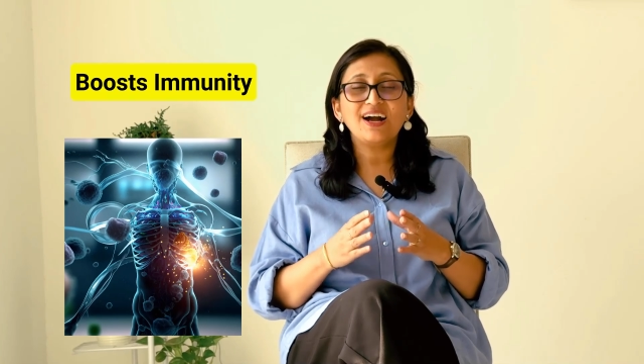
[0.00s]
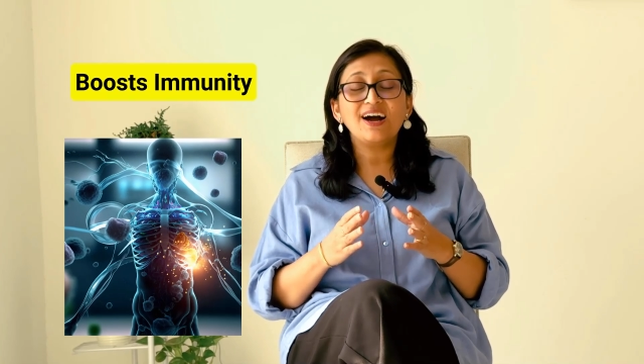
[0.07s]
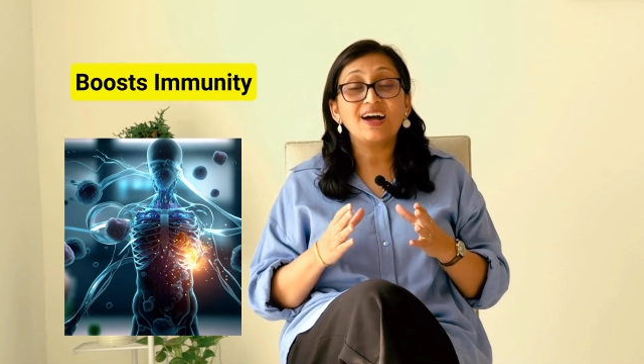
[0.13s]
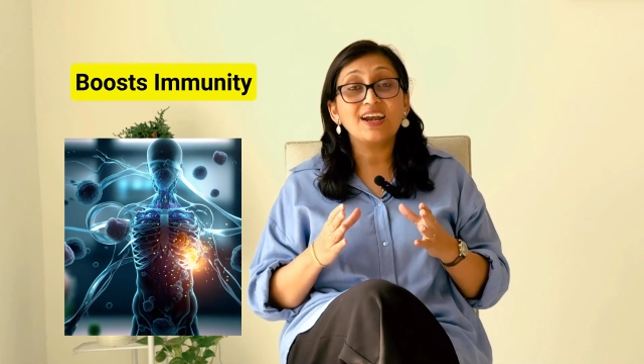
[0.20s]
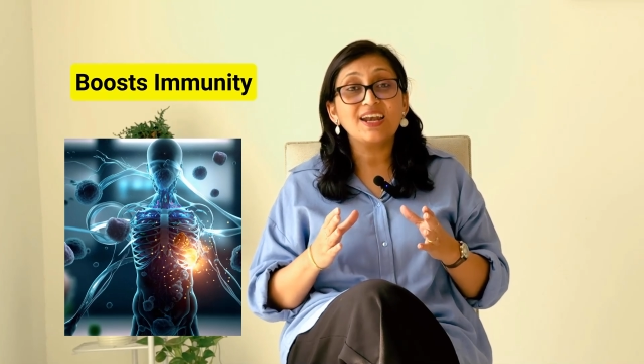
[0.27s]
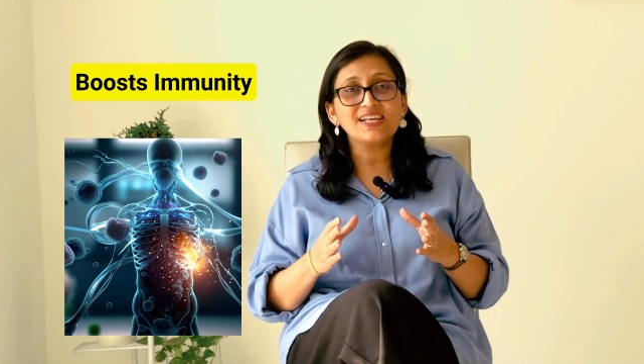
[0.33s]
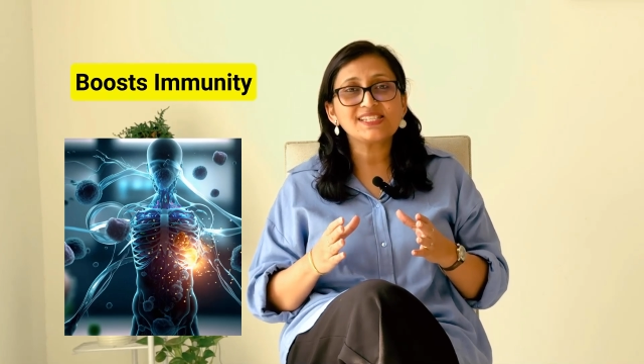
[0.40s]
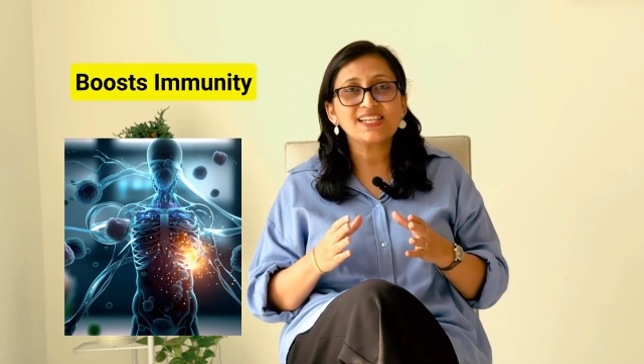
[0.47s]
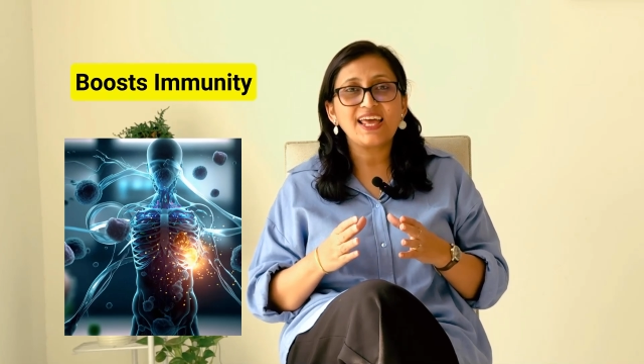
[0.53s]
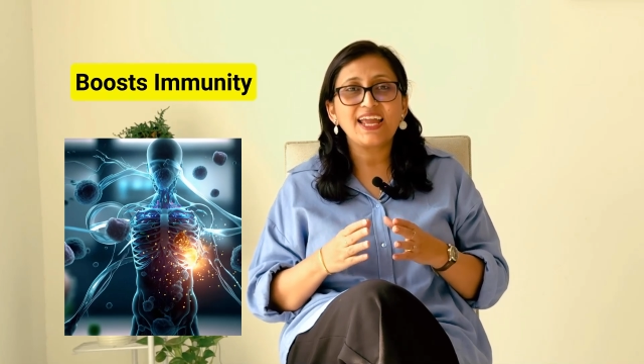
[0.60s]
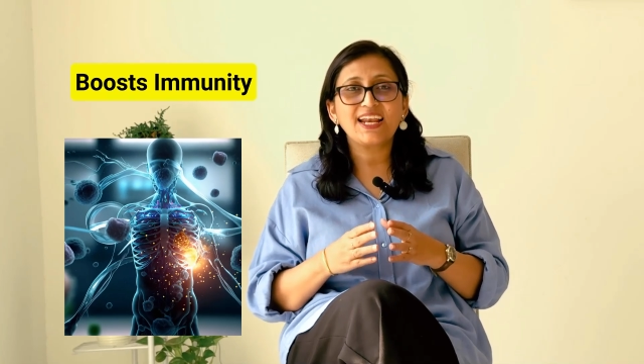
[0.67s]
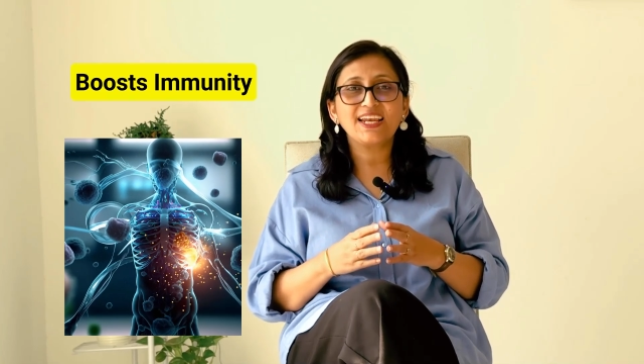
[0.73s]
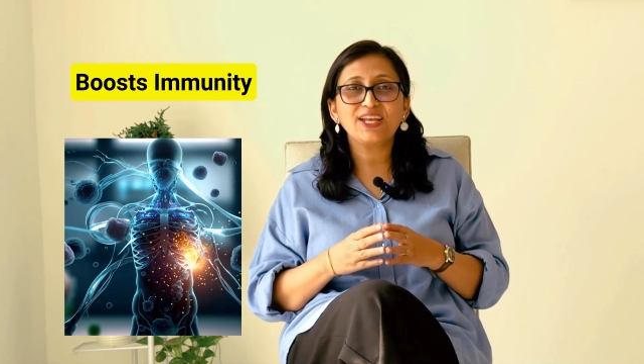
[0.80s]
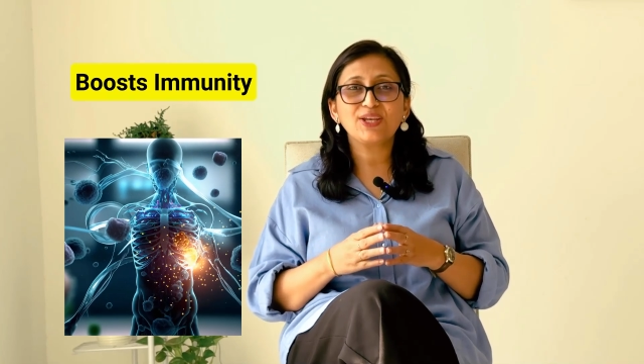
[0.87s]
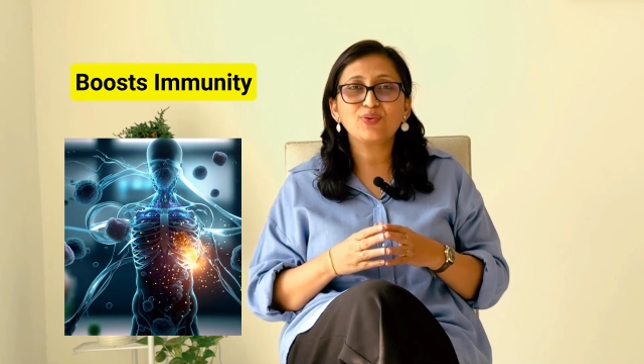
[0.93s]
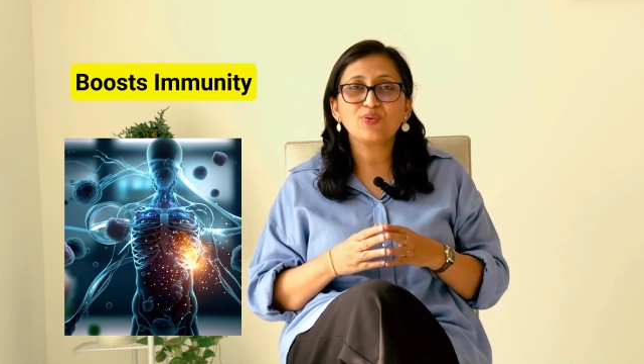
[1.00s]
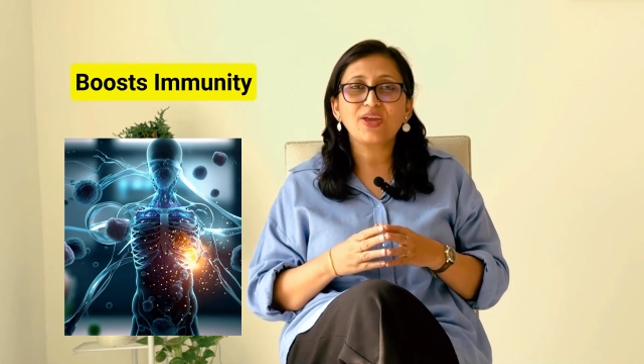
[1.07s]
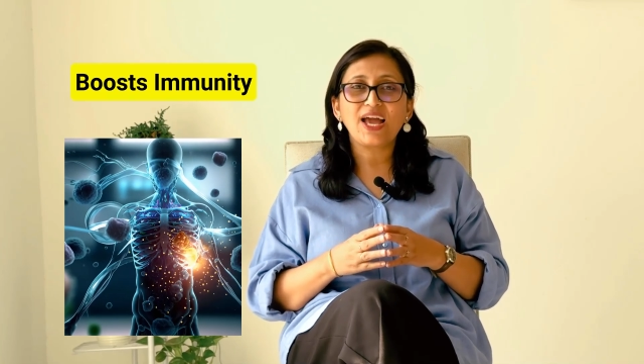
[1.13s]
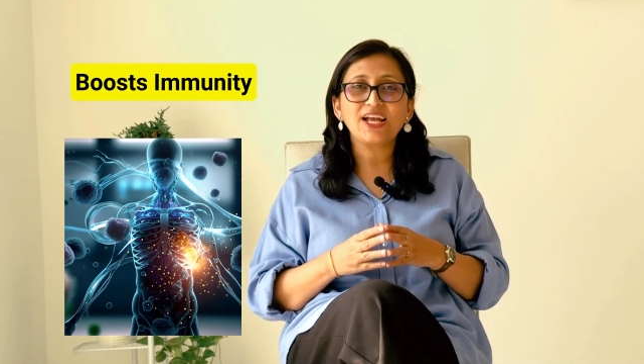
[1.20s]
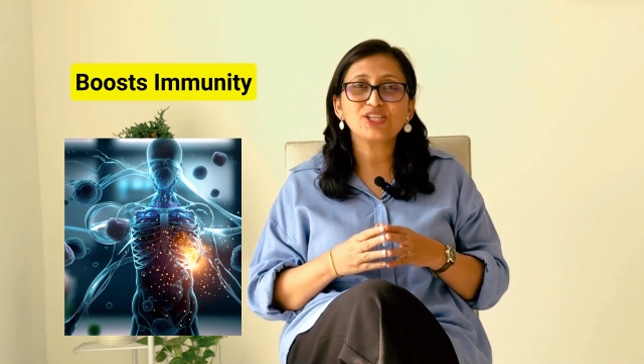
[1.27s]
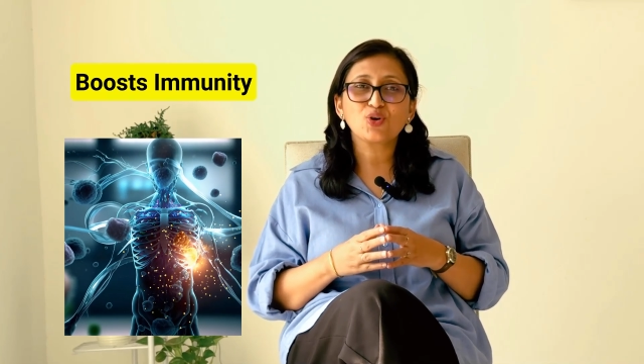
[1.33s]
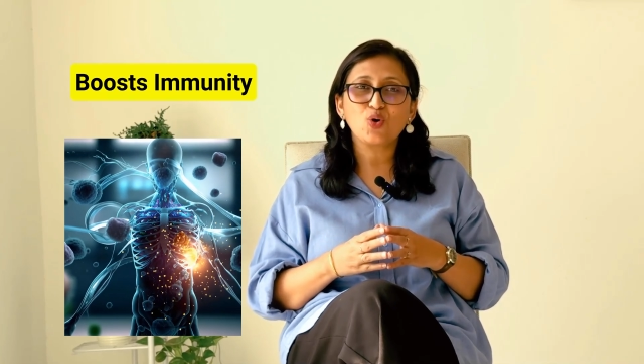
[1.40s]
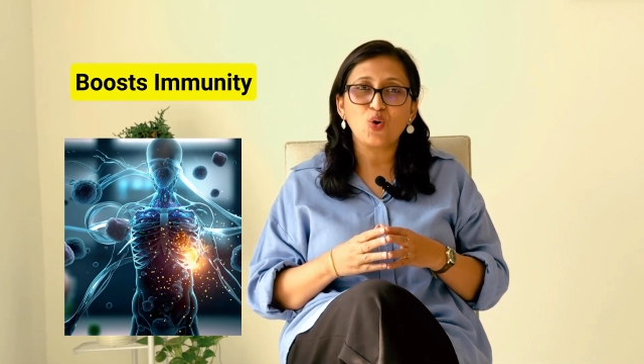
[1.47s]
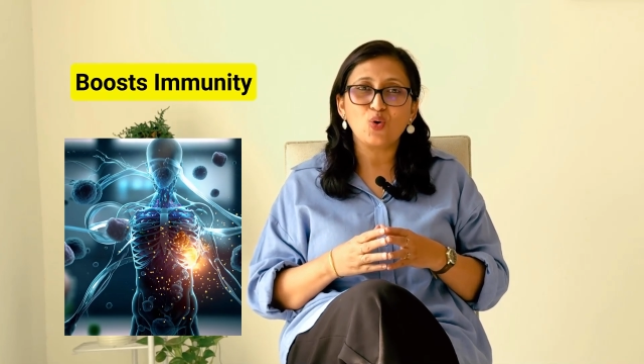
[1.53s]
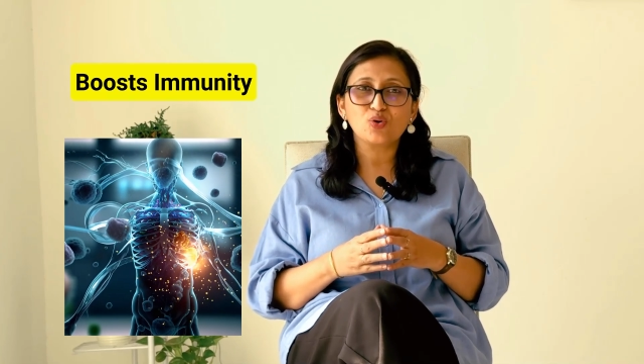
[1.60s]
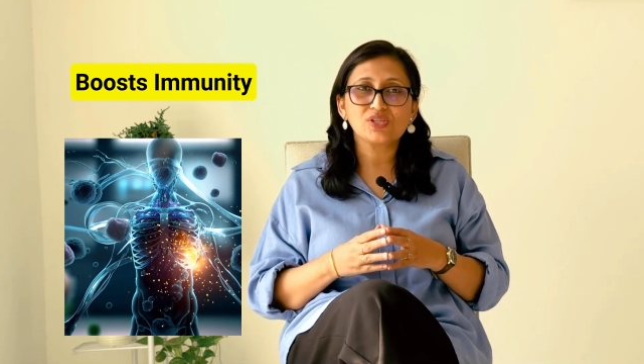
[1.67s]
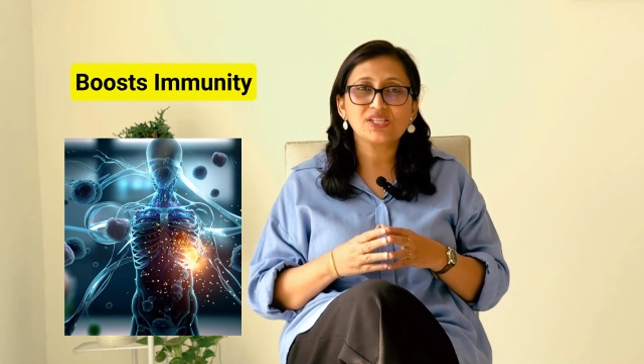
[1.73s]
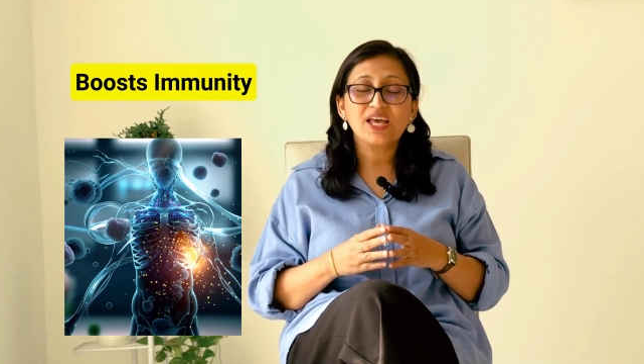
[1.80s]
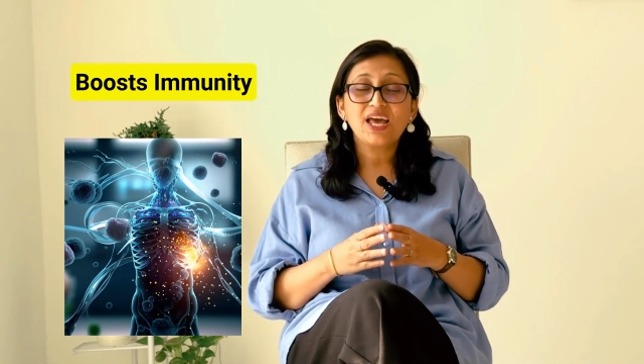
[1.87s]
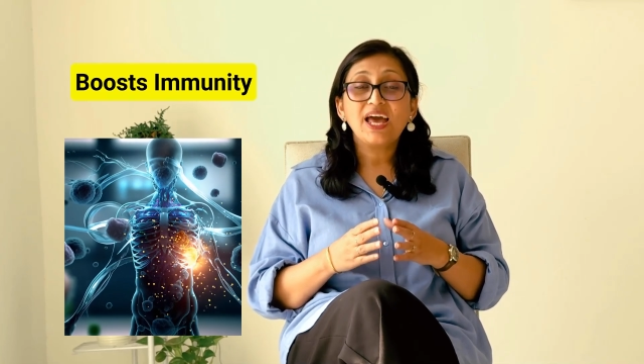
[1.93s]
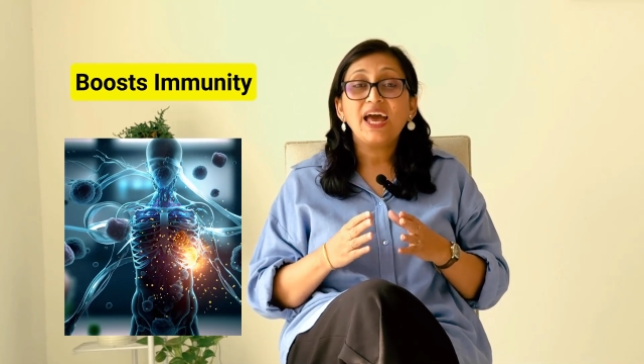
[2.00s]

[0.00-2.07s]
are less likely to catch colds,